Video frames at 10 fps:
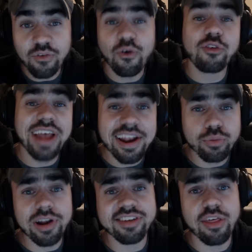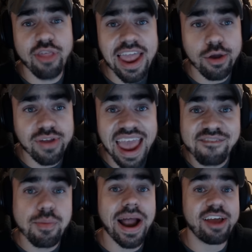so first, I just want to say thank you to
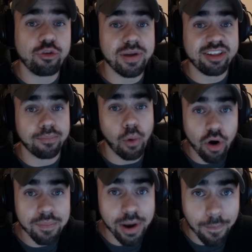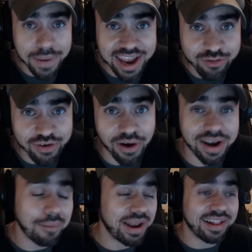everybody who's been supporting me on
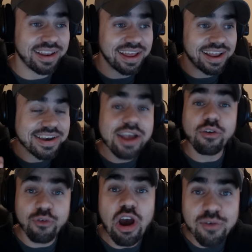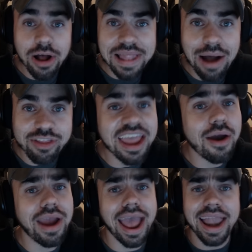Patreon. I mean, there's a few of y'all out
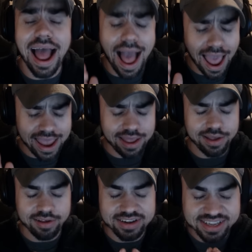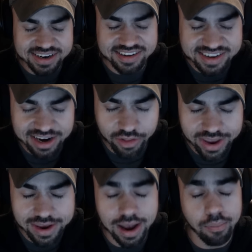there, and I
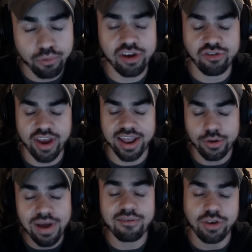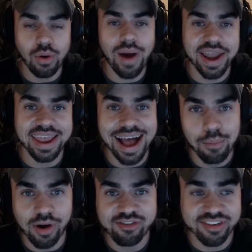sincerely appreciate it. You have no idea
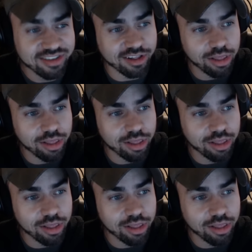how much the